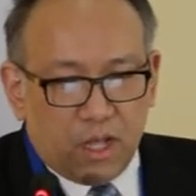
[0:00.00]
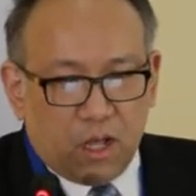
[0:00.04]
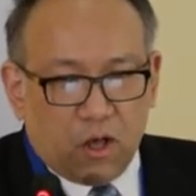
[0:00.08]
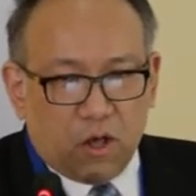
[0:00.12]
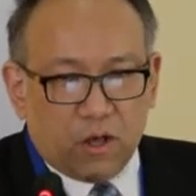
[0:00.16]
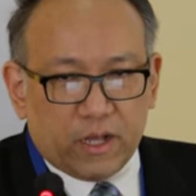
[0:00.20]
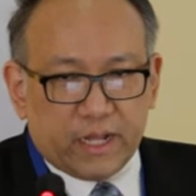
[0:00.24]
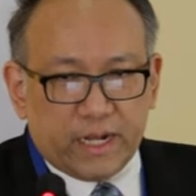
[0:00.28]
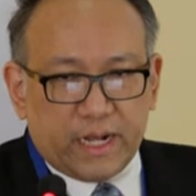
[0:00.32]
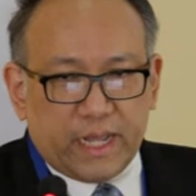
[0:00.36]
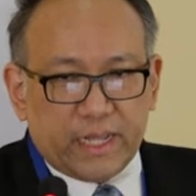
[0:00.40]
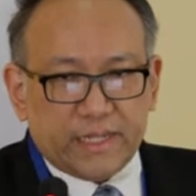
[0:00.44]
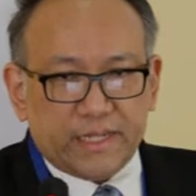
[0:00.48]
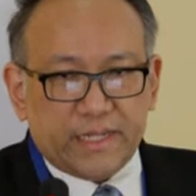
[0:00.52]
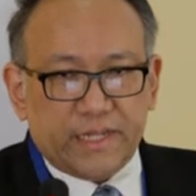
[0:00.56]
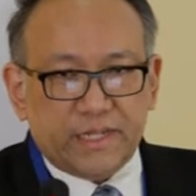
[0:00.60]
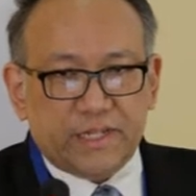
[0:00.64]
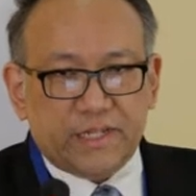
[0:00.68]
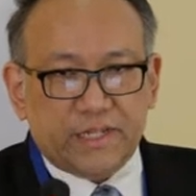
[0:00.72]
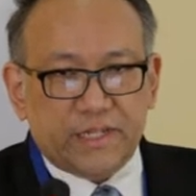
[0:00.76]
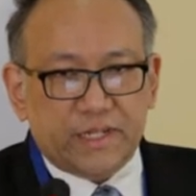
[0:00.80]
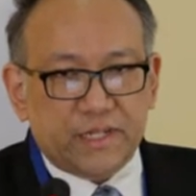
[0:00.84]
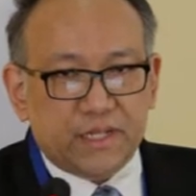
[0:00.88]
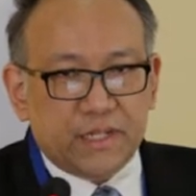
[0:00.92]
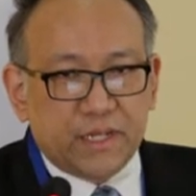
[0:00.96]

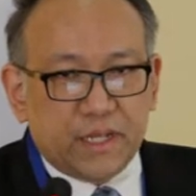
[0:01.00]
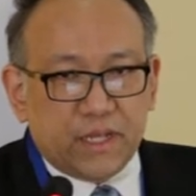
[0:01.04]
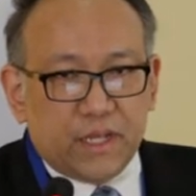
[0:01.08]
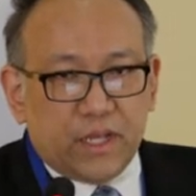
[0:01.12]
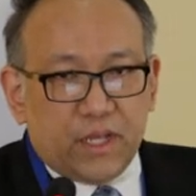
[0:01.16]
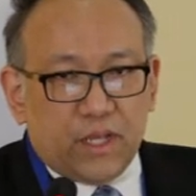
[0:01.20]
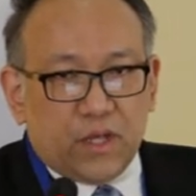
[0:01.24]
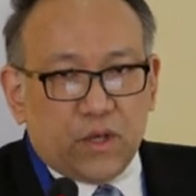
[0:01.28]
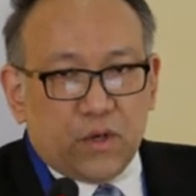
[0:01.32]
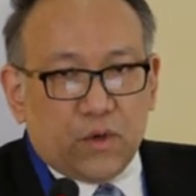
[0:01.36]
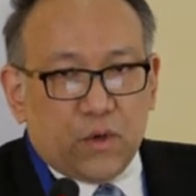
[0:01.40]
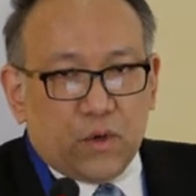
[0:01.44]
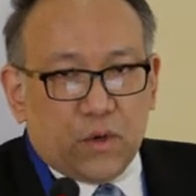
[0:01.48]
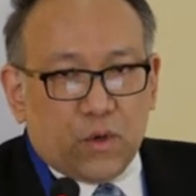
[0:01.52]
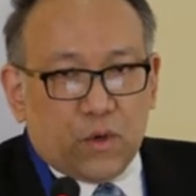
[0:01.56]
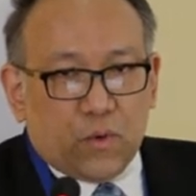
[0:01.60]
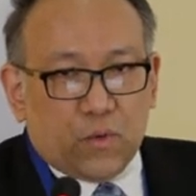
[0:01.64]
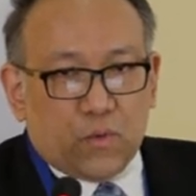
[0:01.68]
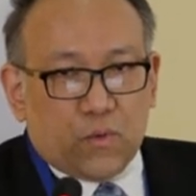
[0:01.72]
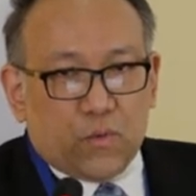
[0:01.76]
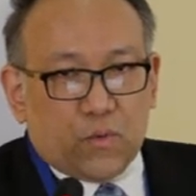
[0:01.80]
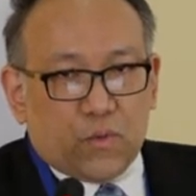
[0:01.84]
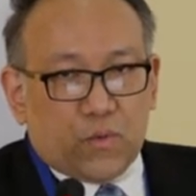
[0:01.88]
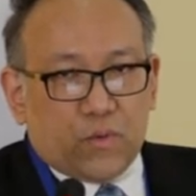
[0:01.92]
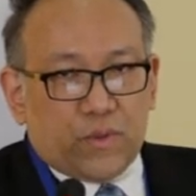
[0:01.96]
organization
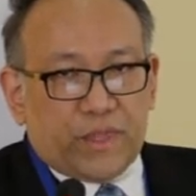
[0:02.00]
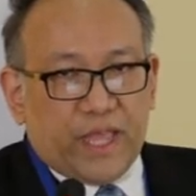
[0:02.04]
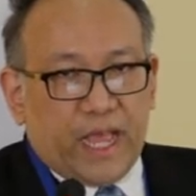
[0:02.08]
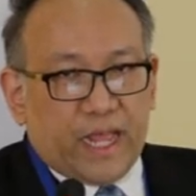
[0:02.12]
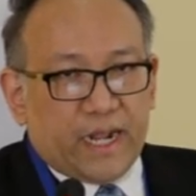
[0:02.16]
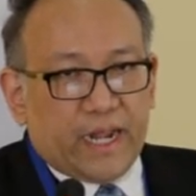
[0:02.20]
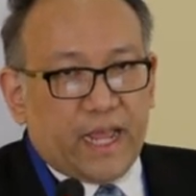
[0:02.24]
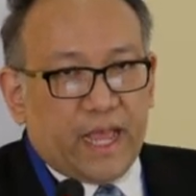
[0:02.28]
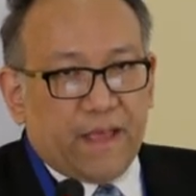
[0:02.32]
that